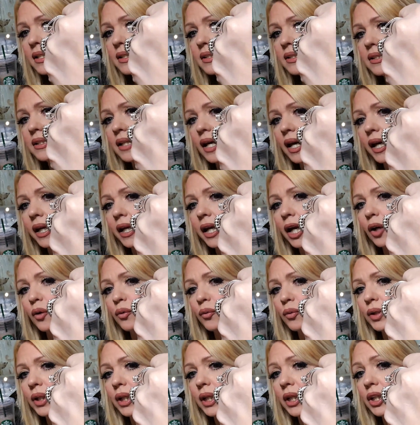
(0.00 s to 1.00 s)
is like a
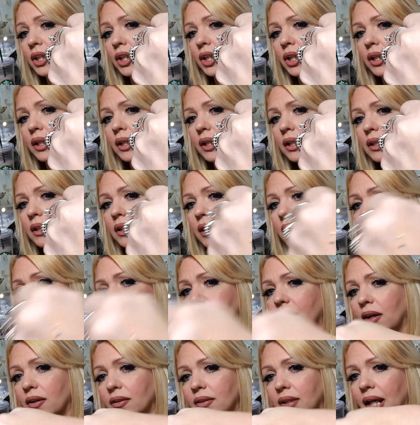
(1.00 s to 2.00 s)
really good
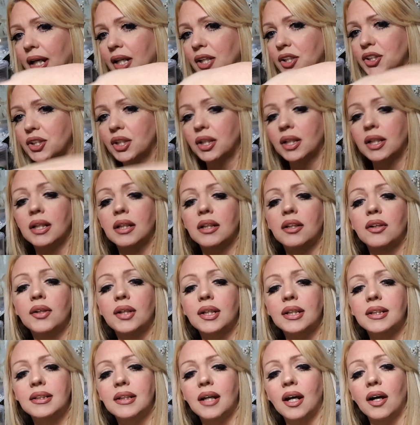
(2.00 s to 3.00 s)
foundation, you
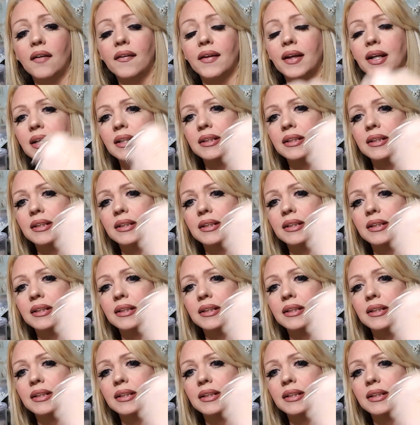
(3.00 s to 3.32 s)
can tell that